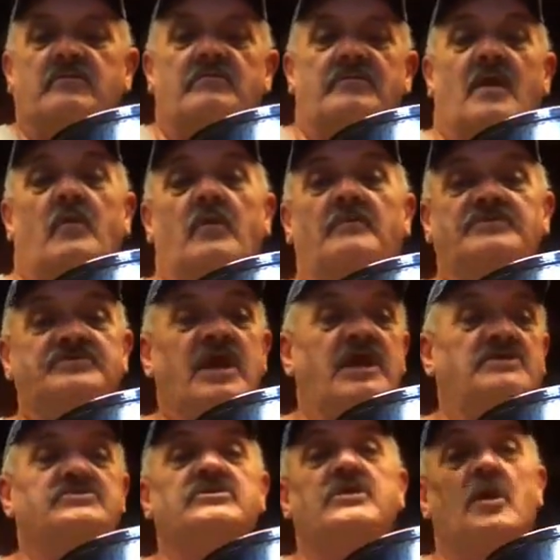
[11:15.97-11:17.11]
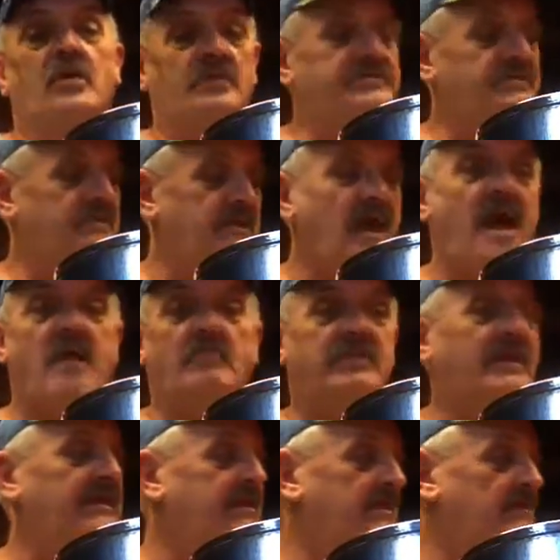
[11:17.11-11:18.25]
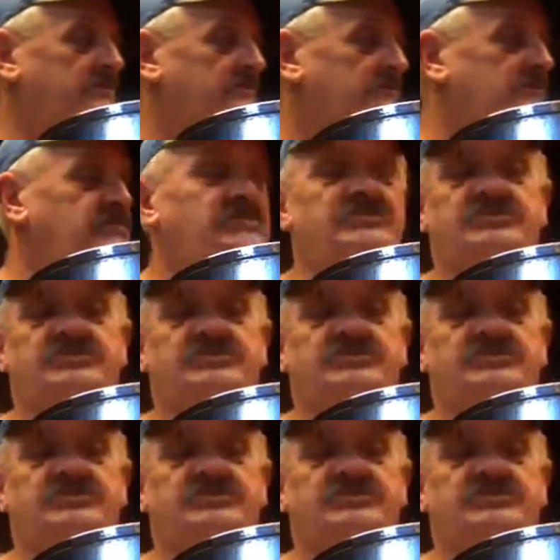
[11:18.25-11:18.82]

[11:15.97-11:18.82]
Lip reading: but I will be changing over to the non-bleeding just as